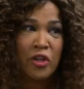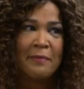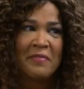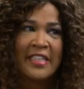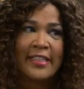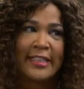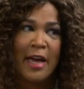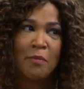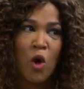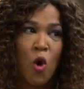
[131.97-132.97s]
gonna keep this
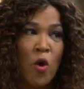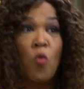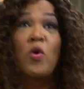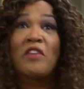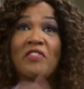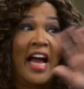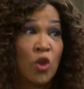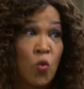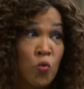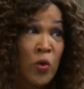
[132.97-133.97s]
scam going, we've got to